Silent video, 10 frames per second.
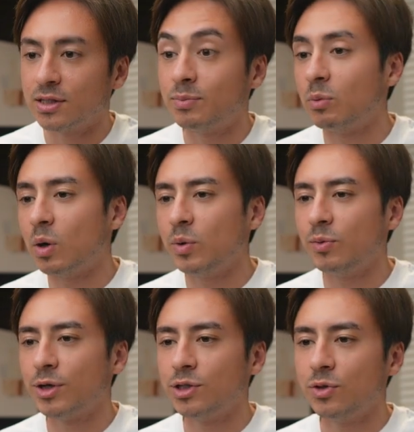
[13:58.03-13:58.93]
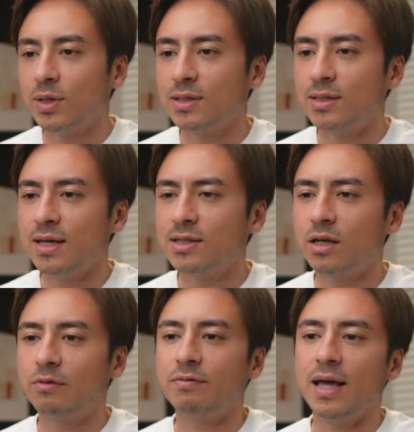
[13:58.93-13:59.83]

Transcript: But what we want to do is instead of